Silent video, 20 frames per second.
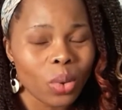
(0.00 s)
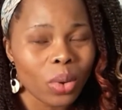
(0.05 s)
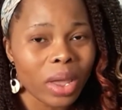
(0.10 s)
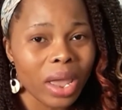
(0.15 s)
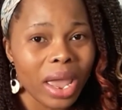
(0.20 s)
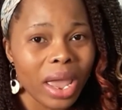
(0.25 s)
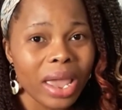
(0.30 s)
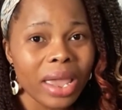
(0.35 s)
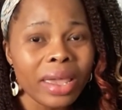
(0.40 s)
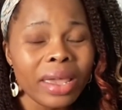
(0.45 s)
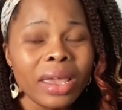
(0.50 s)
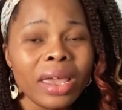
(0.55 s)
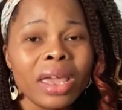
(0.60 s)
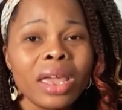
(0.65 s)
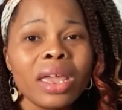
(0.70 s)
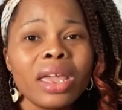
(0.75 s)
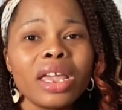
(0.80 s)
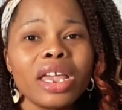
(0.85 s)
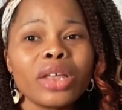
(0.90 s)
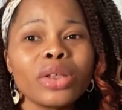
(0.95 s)
okay?
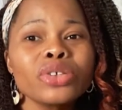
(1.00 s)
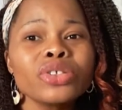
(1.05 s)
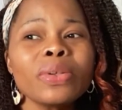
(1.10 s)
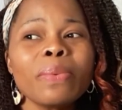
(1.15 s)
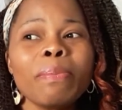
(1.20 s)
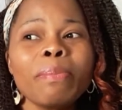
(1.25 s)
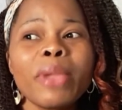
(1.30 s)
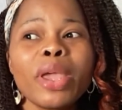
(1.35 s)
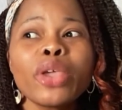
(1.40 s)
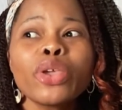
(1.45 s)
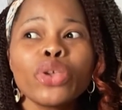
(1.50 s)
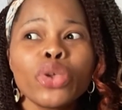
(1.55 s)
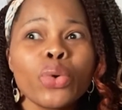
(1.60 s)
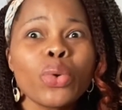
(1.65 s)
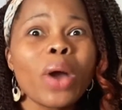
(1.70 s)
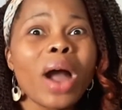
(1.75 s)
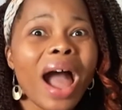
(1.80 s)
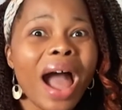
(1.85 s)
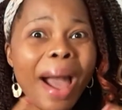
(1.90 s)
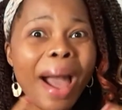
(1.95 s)
It doesn't make you
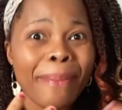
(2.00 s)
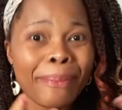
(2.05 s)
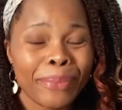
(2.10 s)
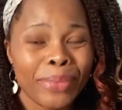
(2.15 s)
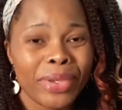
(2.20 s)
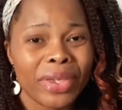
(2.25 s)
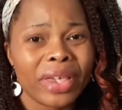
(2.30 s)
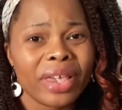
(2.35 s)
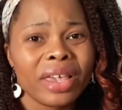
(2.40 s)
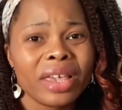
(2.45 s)
happy.